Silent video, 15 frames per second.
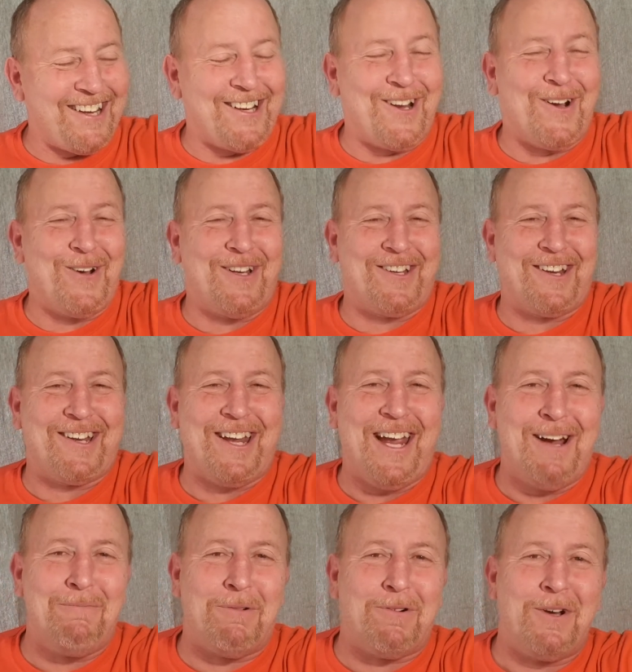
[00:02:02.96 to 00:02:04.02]
it's a
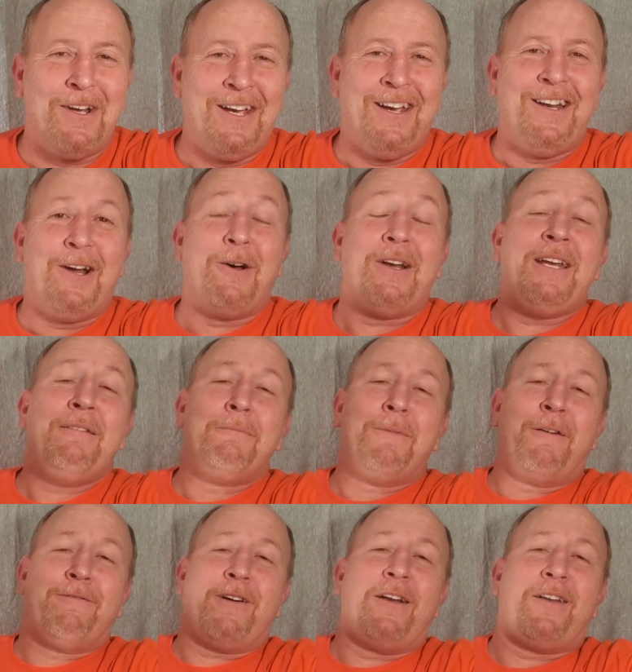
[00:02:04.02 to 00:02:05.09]
gamble. And even
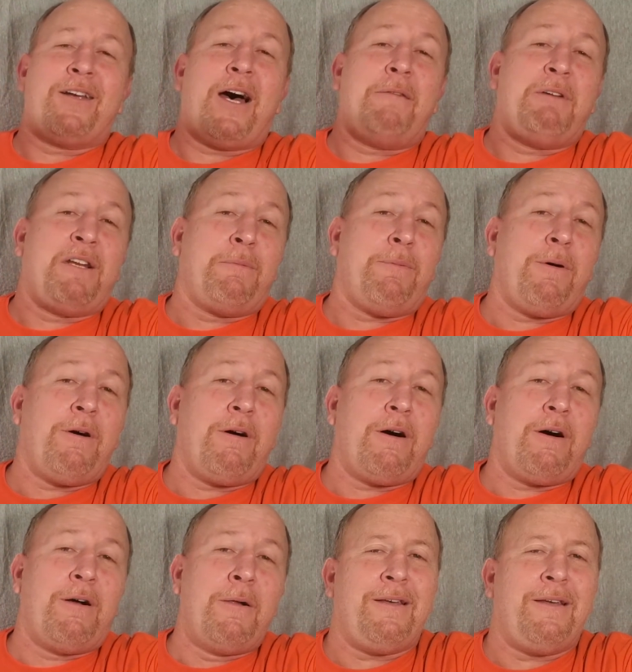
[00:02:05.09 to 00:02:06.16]
my friend Tommy
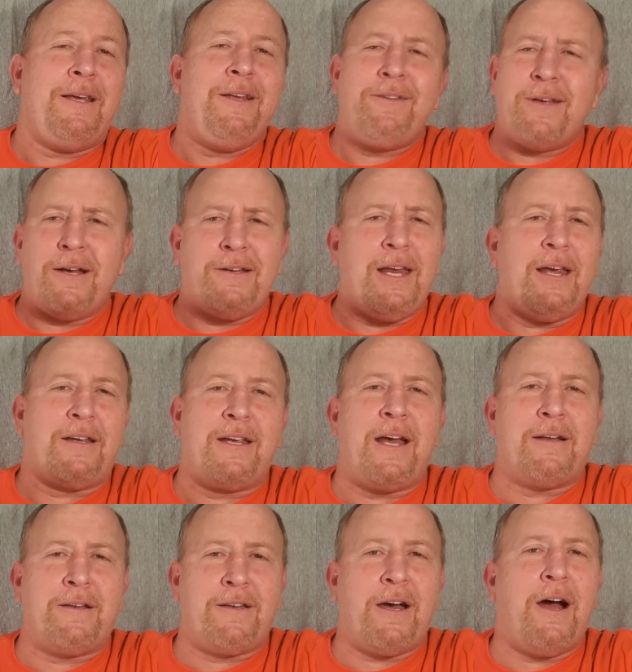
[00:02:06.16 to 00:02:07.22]
DePaul, he said, yeah, get
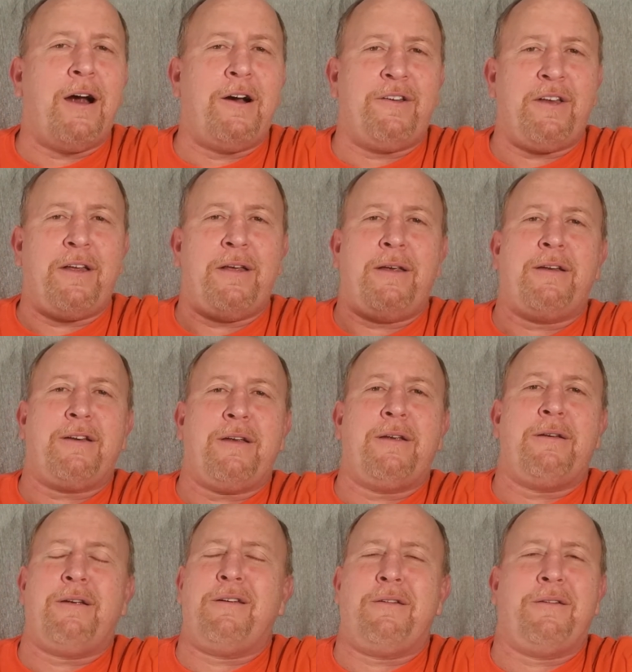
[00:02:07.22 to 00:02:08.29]
the tires.
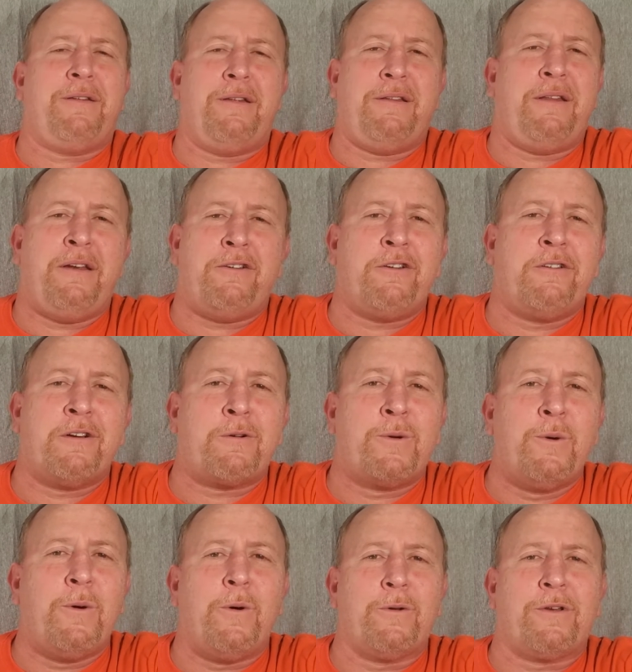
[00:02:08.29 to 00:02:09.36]
They should look
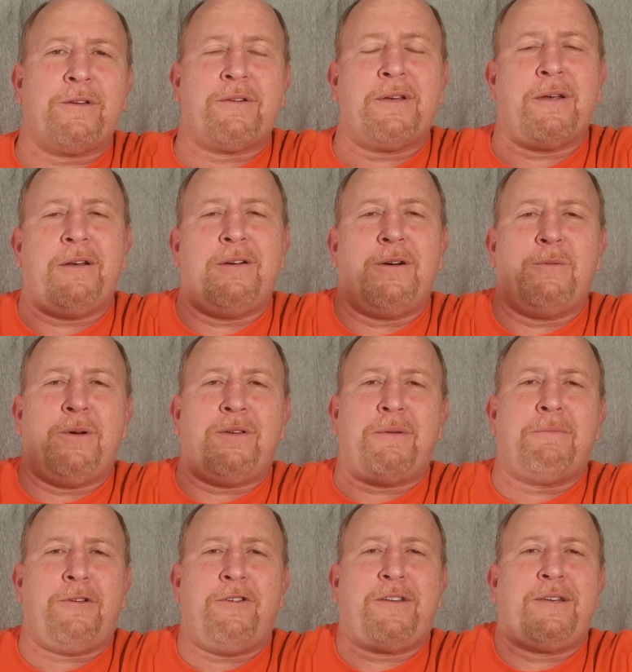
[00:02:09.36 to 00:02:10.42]
cool. Just,
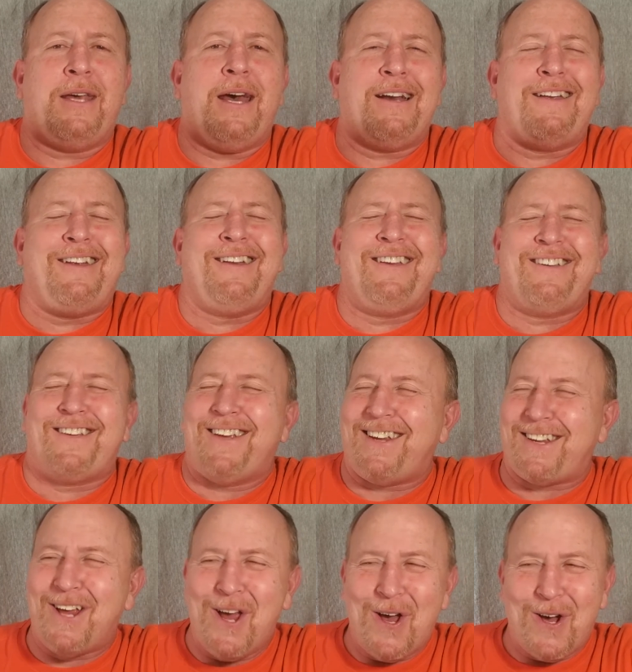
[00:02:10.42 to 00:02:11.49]
just get it. It's
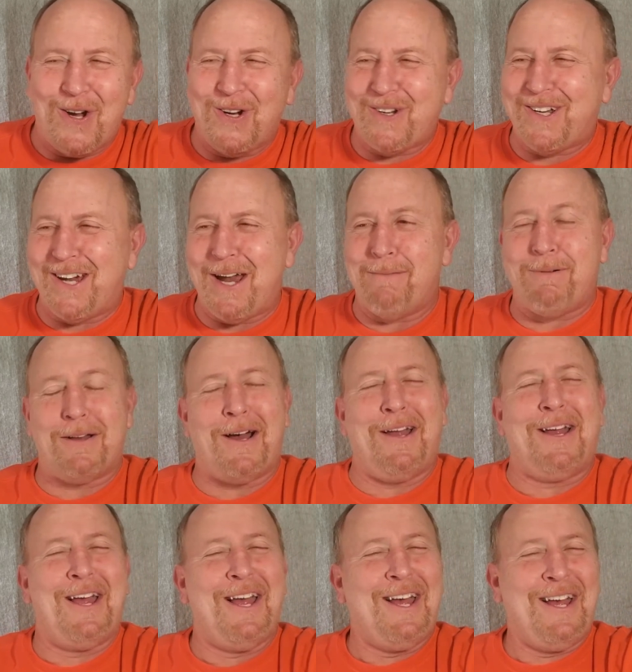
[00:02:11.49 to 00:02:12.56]
like, okay, but
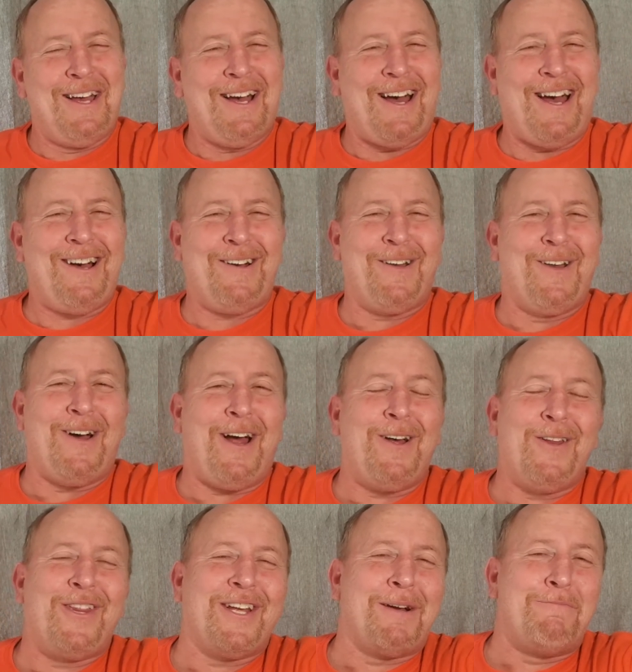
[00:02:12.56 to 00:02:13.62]
I don't know. I
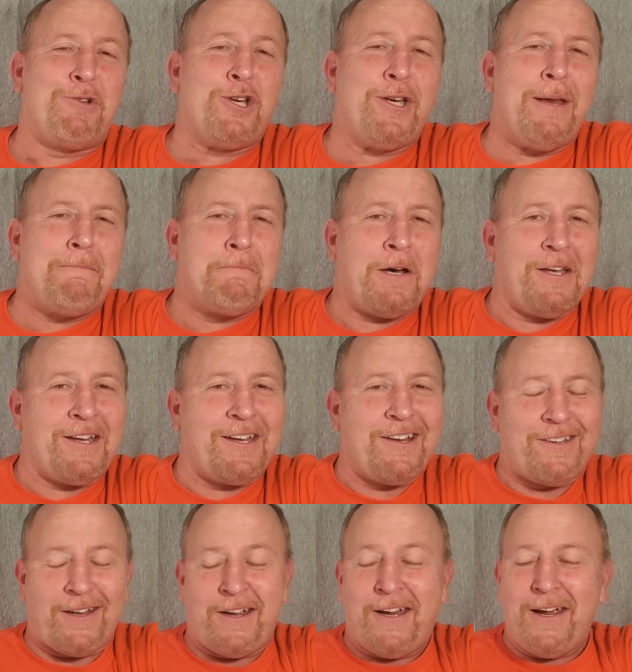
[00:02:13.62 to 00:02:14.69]
don't think I'm cheap. I guess
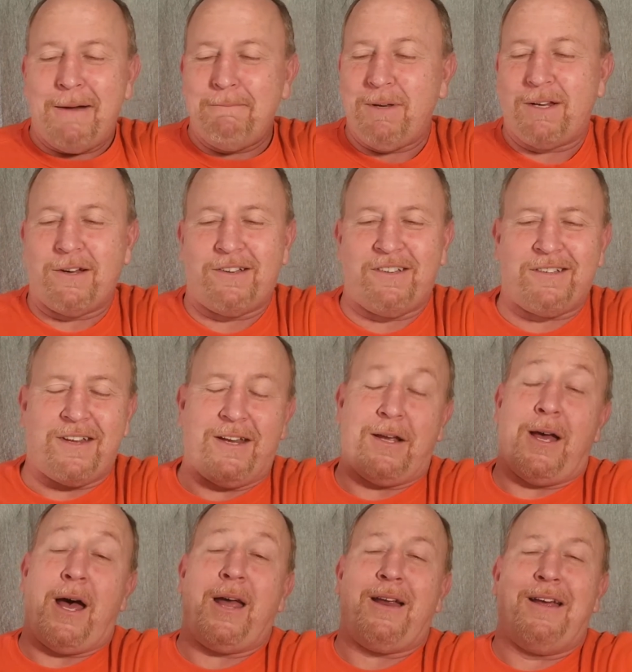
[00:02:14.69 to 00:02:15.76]
I am, because it's like,
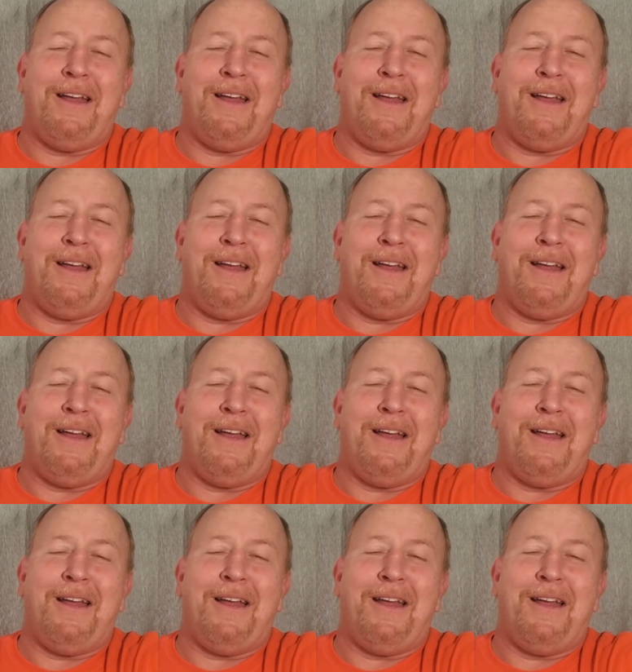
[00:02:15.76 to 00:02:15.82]
I